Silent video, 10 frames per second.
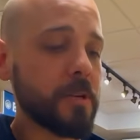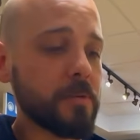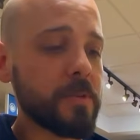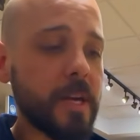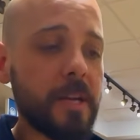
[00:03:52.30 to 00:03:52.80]

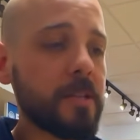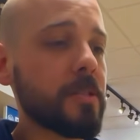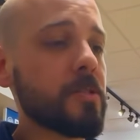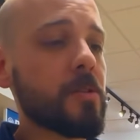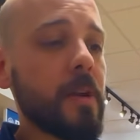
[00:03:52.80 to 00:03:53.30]
dings
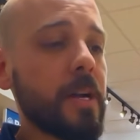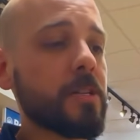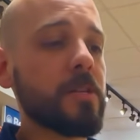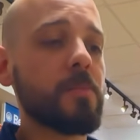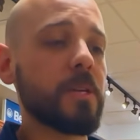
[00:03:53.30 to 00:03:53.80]
and
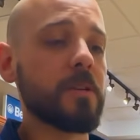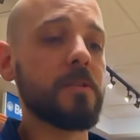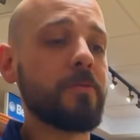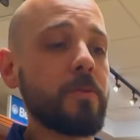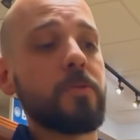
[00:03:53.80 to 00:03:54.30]
scratches, because
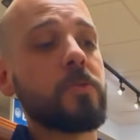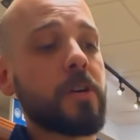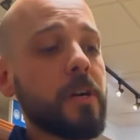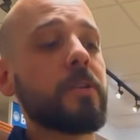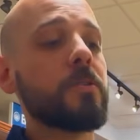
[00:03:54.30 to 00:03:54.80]
if you use your
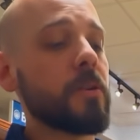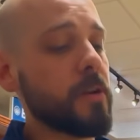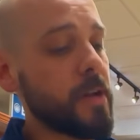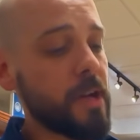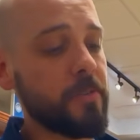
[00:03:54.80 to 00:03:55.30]
gun, you're
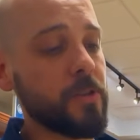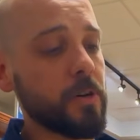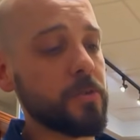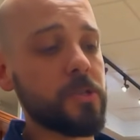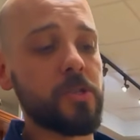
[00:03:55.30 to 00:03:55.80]
going to have
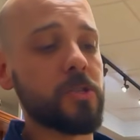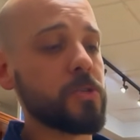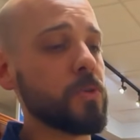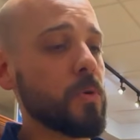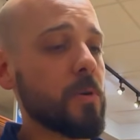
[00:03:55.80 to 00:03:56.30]
those. It's
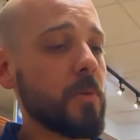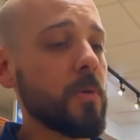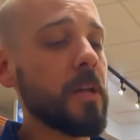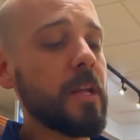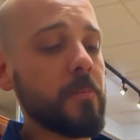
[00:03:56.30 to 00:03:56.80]
just
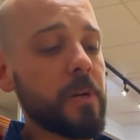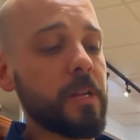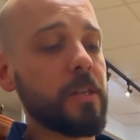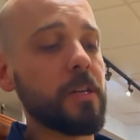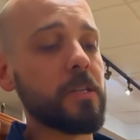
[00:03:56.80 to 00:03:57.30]
normal. But I
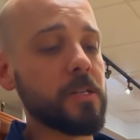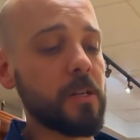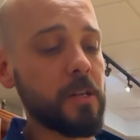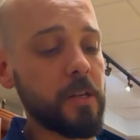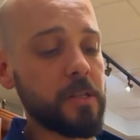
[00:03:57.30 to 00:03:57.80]
think it's
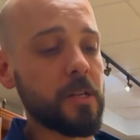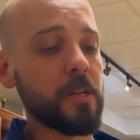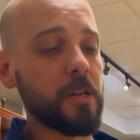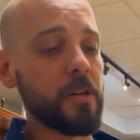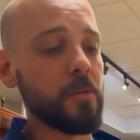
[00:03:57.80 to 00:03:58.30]
a
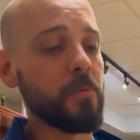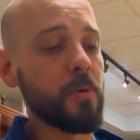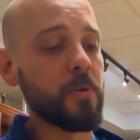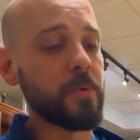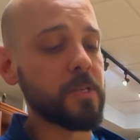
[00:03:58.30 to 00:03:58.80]
little
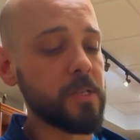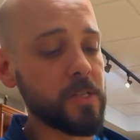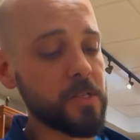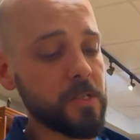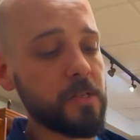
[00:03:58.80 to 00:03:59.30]
more
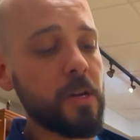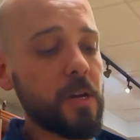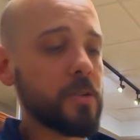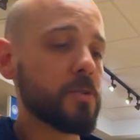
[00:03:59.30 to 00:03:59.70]
resistant to